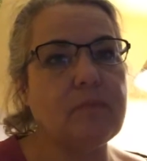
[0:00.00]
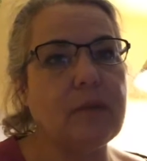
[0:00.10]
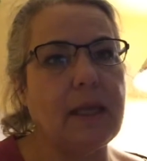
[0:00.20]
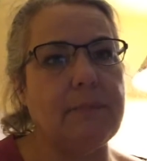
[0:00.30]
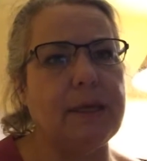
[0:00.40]

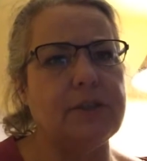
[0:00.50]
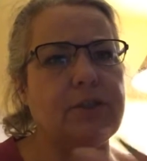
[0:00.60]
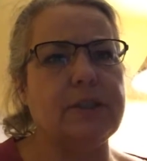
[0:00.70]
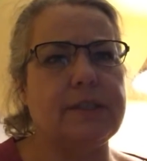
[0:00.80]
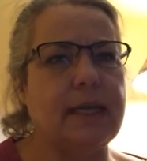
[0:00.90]
because
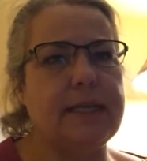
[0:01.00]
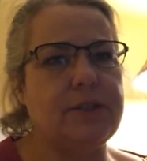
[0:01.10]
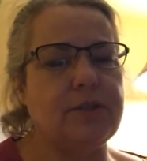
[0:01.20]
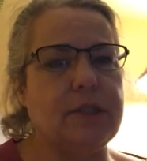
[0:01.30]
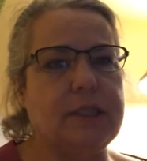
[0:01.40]
you're assigned
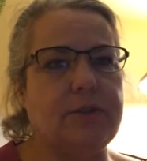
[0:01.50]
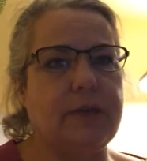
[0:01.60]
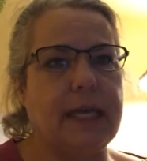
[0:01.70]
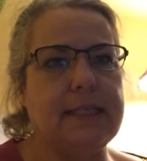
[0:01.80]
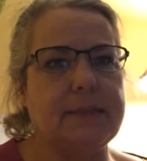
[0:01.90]
usually to a
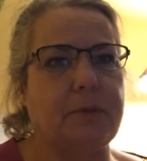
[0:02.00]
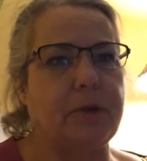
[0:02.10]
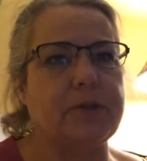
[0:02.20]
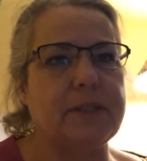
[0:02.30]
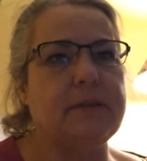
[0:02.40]
case
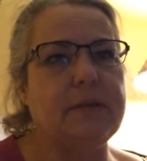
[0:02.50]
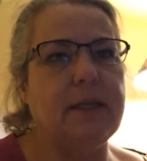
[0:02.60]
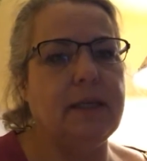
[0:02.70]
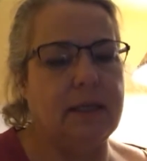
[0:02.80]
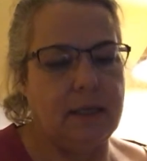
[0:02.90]
person.
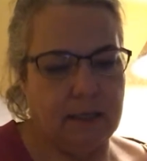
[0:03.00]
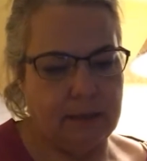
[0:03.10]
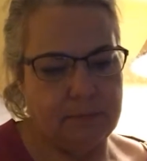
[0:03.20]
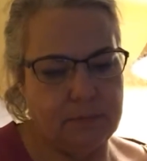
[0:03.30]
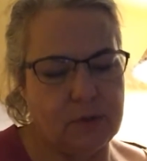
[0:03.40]

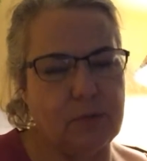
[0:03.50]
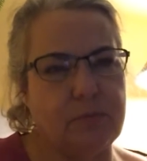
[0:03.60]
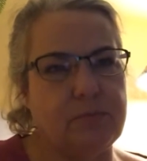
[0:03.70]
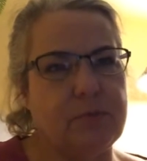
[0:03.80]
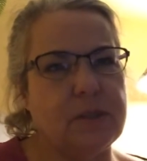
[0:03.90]
So
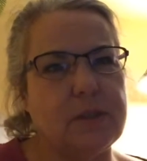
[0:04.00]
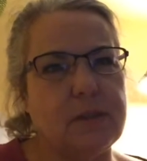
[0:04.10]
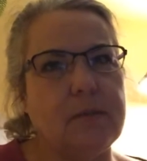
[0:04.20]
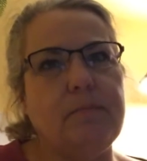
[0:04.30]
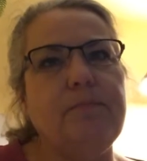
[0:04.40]
just
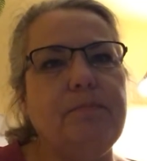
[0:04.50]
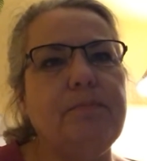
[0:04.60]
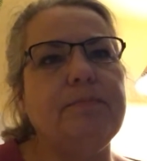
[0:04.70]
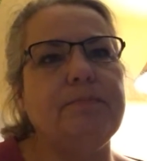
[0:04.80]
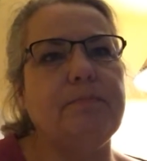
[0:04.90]

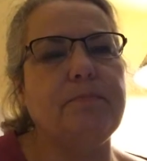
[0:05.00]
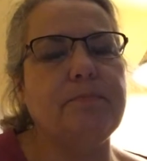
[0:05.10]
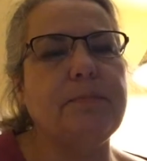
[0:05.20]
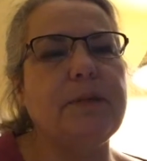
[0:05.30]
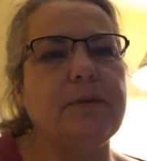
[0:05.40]

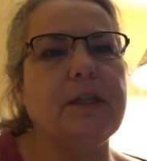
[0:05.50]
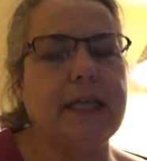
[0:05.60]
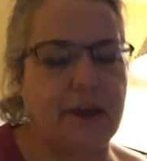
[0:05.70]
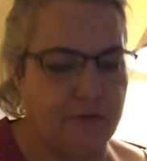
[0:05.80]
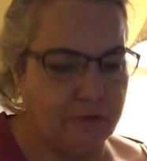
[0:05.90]
be really
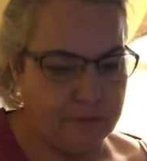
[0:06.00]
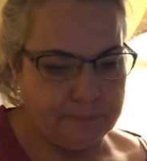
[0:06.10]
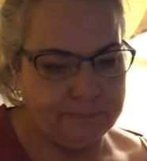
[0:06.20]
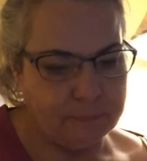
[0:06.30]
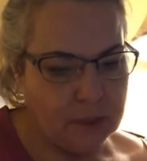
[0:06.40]
careful.
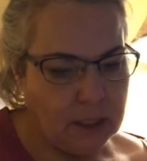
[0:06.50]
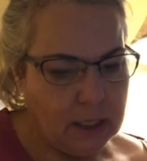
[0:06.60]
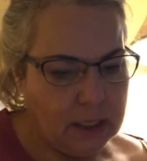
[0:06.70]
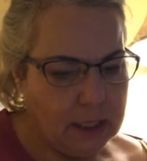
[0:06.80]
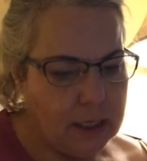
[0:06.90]

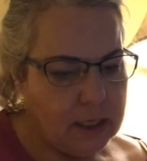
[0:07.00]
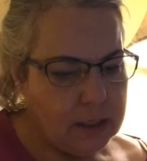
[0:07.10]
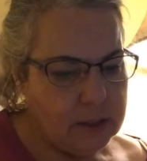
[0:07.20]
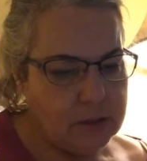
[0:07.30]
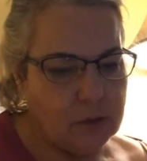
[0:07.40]

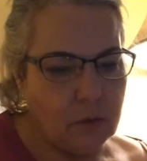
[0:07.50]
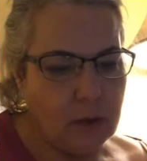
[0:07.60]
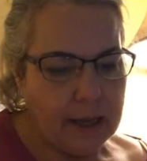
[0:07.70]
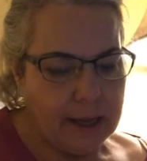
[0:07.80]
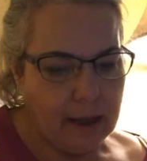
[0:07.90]
So
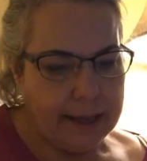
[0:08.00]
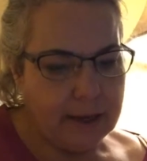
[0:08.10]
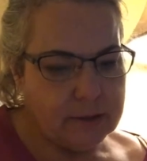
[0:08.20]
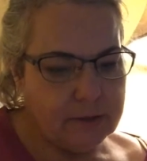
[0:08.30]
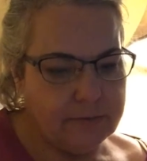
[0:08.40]
I
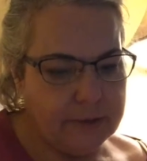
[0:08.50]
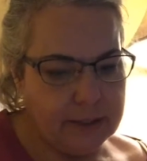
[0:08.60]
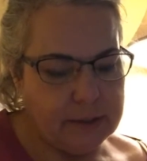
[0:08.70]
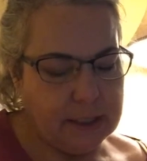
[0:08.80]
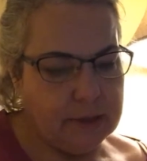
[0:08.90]
also
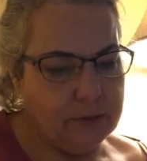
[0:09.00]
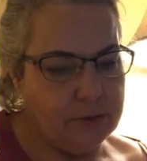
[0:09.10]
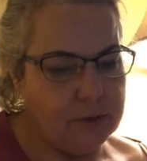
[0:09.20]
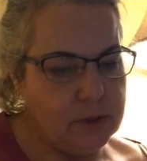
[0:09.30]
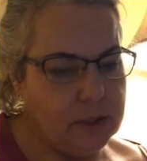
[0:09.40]
found
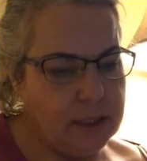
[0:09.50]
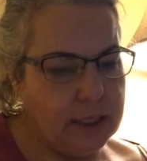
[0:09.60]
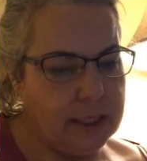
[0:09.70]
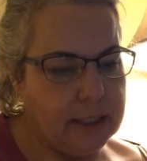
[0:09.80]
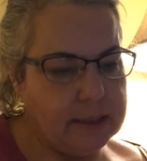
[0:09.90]
out
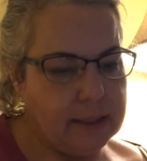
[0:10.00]
that